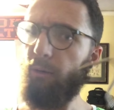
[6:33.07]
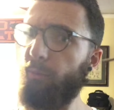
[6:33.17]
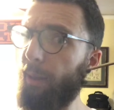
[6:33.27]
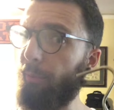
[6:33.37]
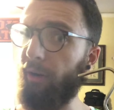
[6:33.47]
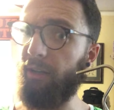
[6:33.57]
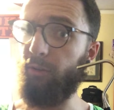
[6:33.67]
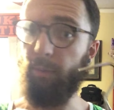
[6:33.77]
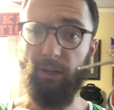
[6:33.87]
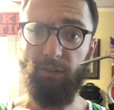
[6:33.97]
will be upgrading to
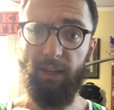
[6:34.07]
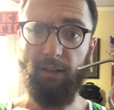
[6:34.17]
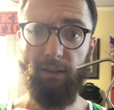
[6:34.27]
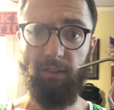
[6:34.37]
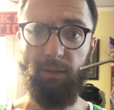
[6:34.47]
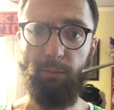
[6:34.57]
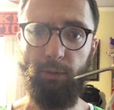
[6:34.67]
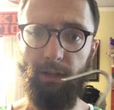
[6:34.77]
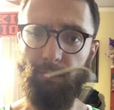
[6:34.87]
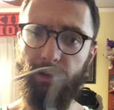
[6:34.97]
a bigger snake hook at some
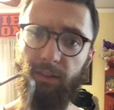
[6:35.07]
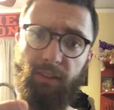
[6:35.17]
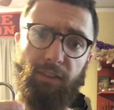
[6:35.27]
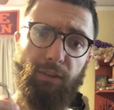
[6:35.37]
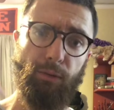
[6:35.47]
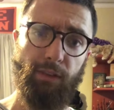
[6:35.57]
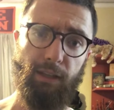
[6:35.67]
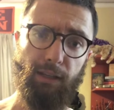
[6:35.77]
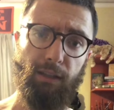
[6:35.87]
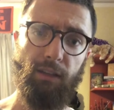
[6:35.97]
point because this little
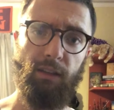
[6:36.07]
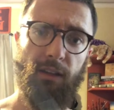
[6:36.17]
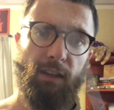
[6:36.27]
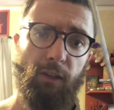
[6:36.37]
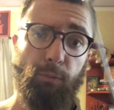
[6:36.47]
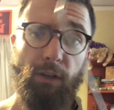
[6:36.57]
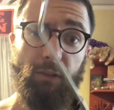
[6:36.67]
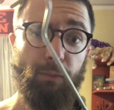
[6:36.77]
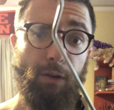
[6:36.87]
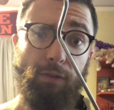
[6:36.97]
thing is pretty
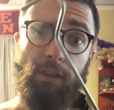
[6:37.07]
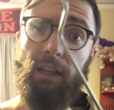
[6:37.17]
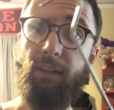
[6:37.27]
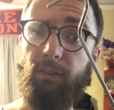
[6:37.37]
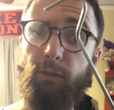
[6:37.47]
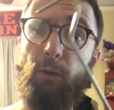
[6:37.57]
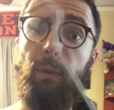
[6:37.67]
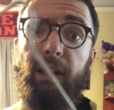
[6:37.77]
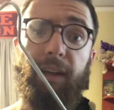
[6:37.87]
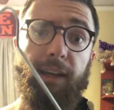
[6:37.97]
small for the likes of
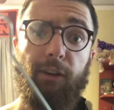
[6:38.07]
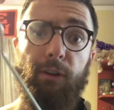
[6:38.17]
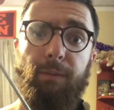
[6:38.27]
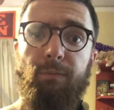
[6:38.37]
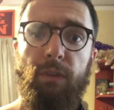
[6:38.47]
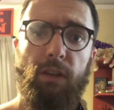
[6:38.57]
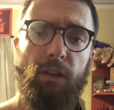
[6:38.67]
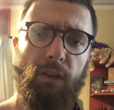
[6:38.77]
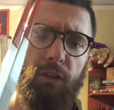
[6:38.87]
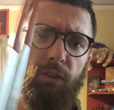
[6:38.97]
Herman and Geiger.
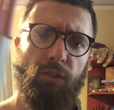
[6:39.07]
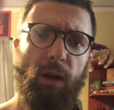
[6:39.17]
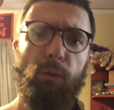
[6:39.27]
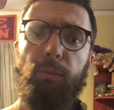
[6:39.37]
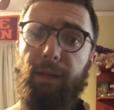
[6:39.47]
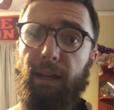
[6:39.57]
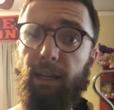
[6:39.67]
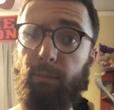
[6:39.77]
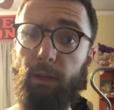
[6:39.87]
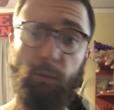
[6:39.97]
So, I will be
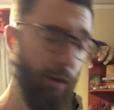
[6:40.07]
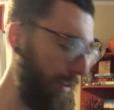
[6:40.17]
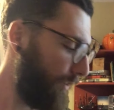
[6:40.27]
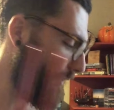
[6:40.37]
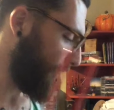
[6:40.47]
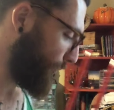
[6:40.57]
needing a bigger one of these at some